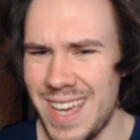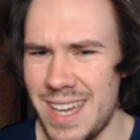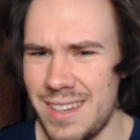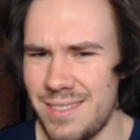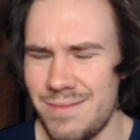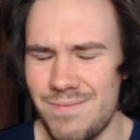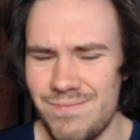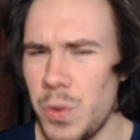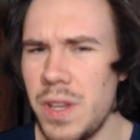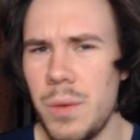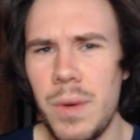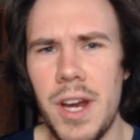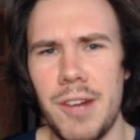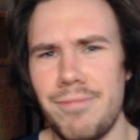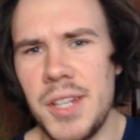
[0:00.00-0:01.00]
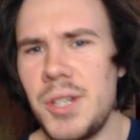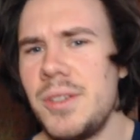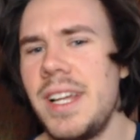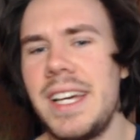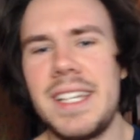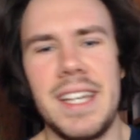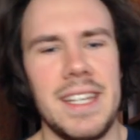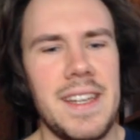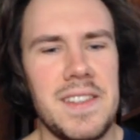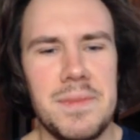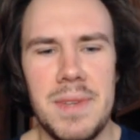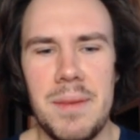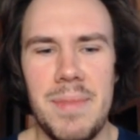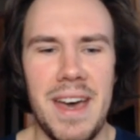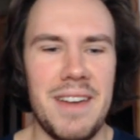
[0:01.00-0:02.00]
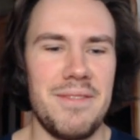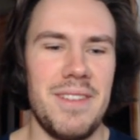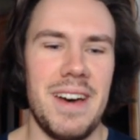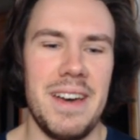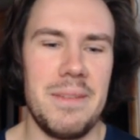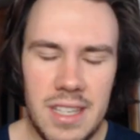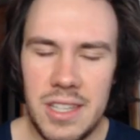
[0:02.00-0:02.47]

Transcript: and really weird. I don't like it. It gives me a bad vibe.